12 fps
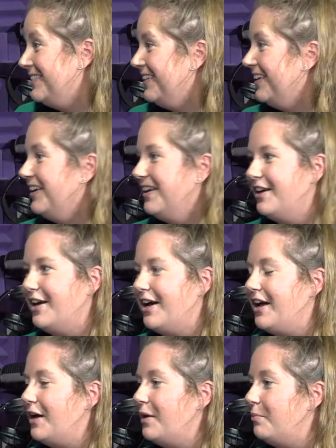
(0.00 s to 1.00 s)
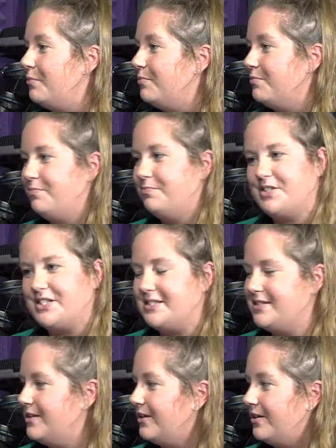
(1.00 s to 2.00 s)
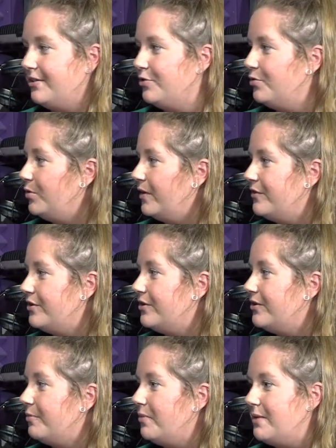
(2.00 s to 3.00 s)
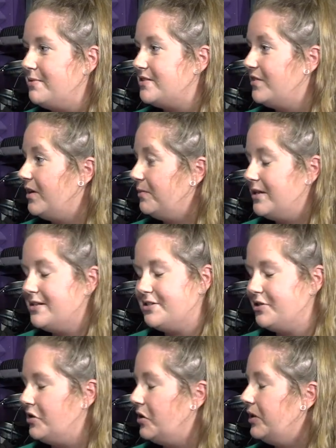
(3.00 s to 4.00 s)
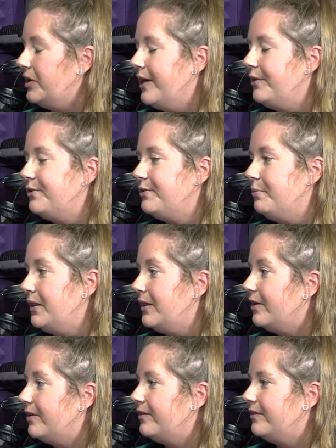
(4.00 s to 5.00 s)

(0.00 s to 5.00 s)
Right, right. Um, just the, whoever the baby's family is, they're all allowed to be there.